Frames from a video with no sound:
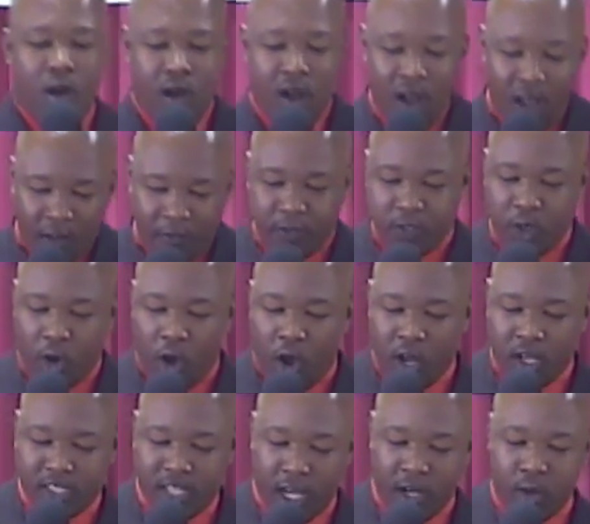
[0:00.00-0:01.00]
love
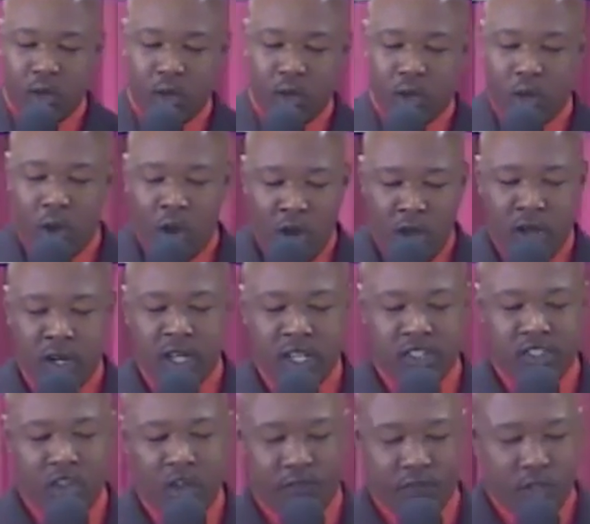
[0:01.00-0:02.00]
dogs and who
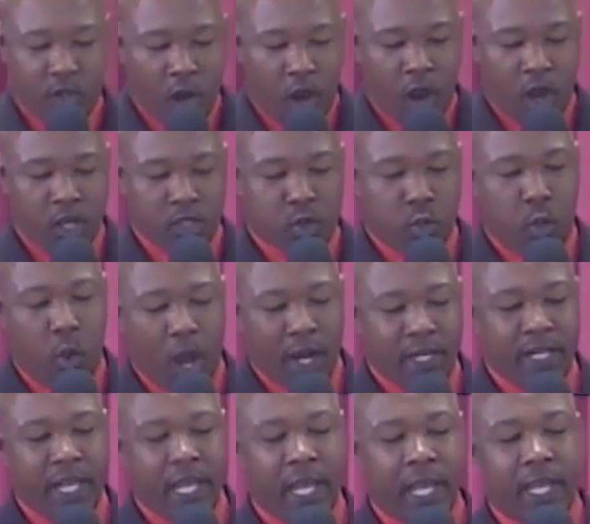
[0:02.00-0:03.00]
owners of dogs.
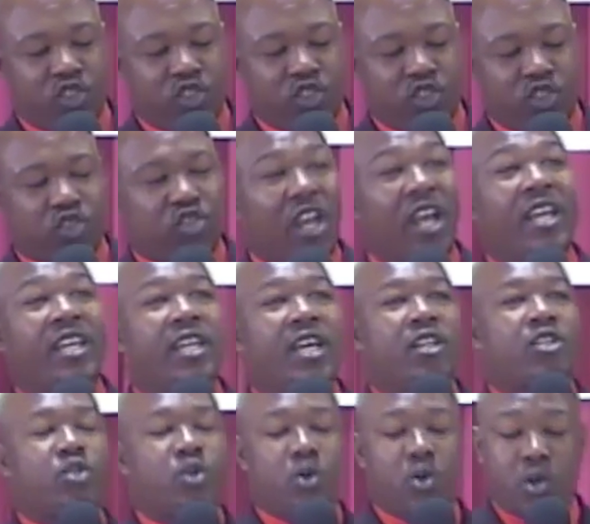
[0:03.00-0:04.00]
One day he
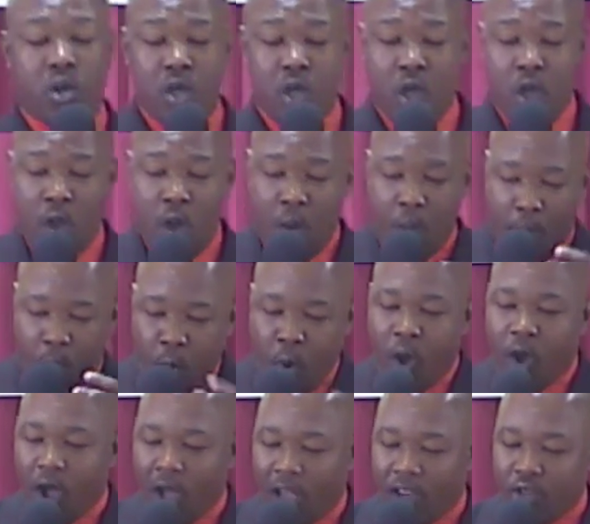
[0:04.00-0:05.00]
decided to
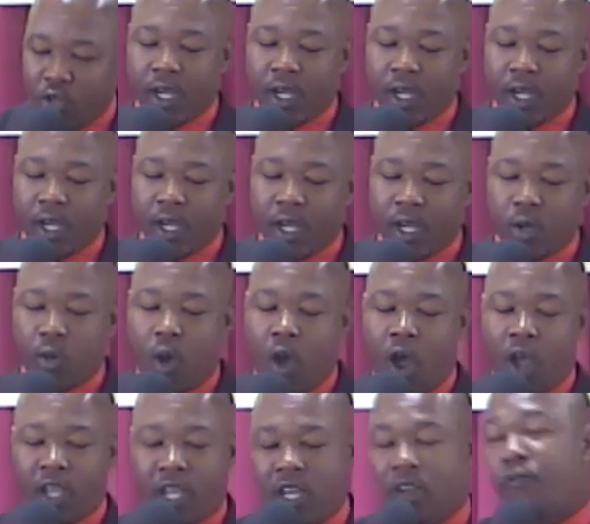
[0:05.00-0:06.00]
pour a new
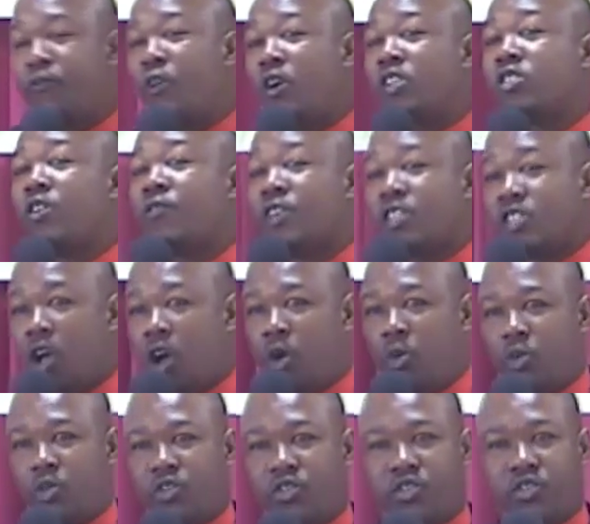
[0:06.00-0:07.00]
sidewalk in front of his
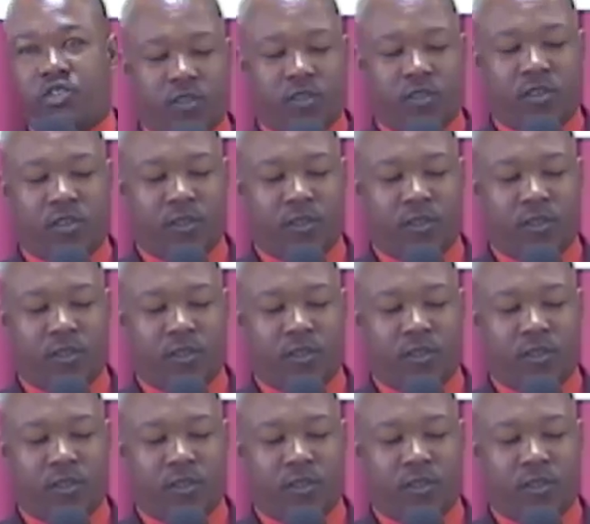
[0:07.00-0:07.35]
house.